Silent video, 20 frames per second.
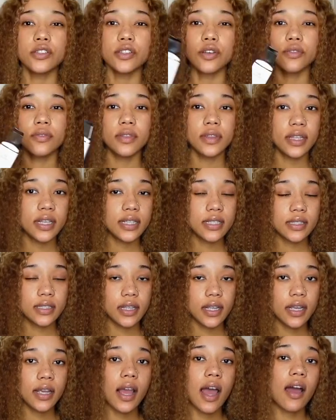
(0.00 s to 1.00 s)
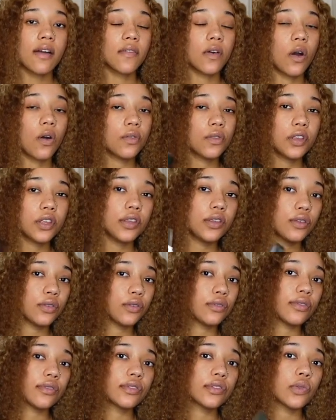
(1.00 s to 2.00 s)
So this thing I've only
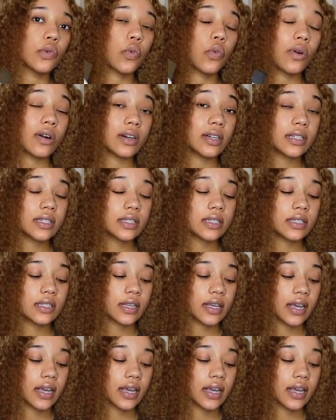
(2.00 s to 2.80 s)
used once